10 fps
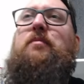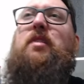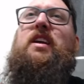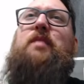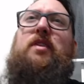
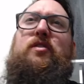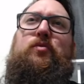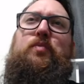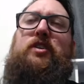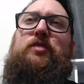men who
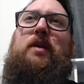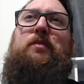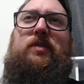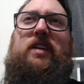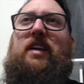punch people to
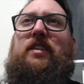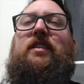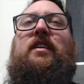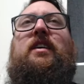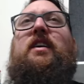death
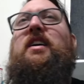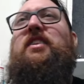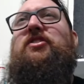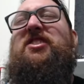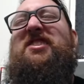
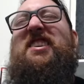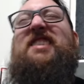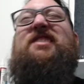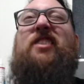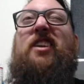just isn't
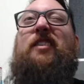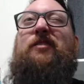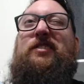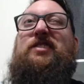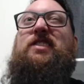enough of a
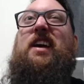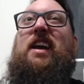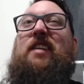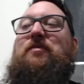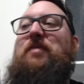standout
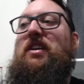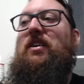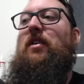for me to go,